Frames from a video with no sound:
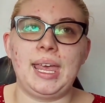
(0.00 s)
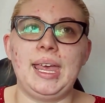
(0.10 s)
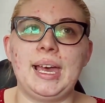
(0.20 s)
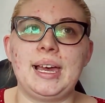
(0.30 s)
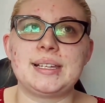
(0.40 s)

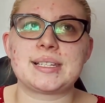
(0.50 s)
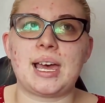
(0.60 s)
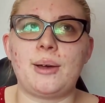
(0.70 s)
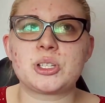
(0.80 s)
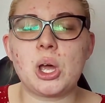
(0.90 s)
And
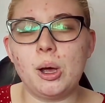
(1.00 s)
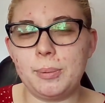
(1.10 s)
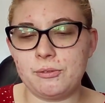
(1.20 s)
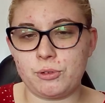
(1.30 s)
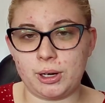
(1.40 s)
I was
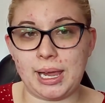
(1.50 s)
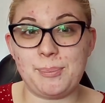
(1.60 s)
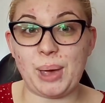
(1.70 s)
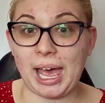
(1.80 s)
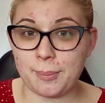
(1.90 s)
hoping for a
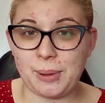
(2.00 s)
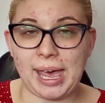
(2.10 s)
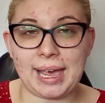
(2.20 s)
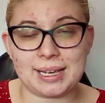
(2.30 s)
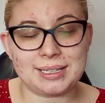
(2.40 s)

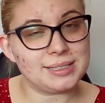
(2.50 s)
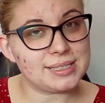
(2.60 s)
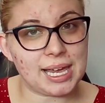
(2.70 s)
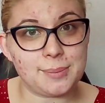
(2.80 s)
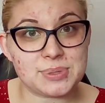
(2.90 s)
backpack
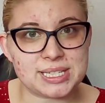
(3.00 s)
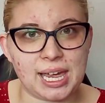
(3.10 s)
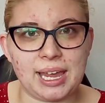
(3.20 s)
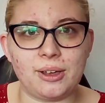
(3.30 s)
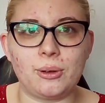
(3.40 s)
type
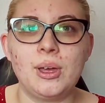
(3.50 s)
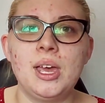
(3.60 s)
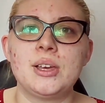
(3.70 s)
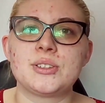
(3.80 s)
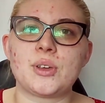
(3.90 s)
style
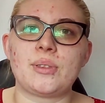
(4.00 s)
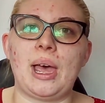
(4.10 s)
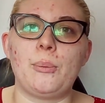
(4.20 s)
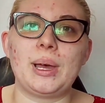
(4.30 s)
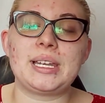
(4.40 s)
so
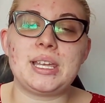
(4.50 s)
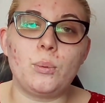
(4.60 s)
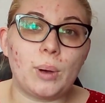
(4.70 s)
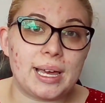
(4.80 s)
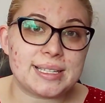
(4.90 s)
that when he
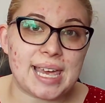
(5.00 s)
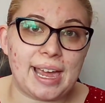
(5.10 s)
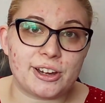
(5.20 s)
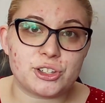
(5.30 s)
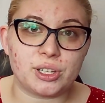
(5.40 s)
was
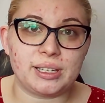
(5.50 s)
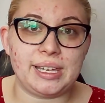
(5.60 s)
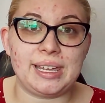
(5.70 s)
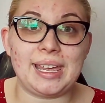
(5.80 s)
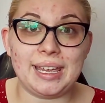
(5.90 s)

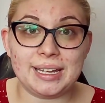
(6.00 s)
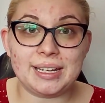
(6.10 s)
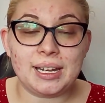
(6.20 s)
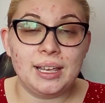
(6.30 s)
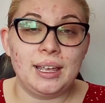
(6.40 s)
actually in